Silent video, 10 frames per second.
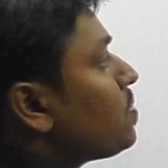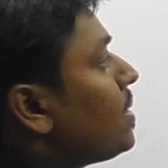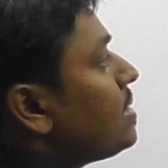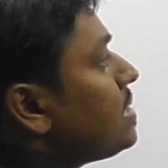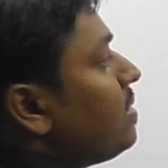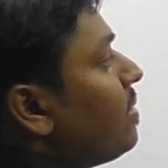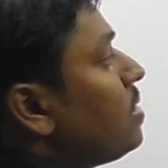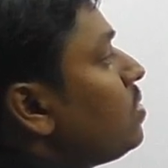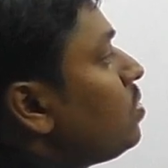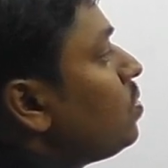1 is
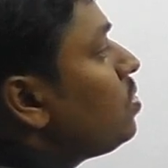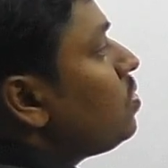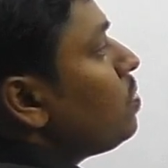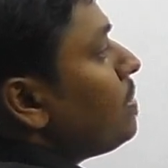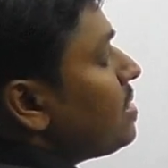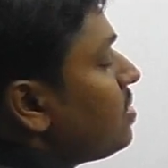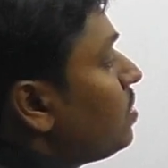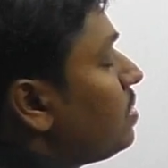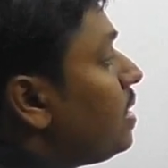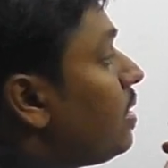equal to root 2 plus
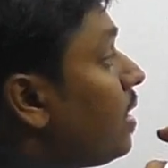root 3,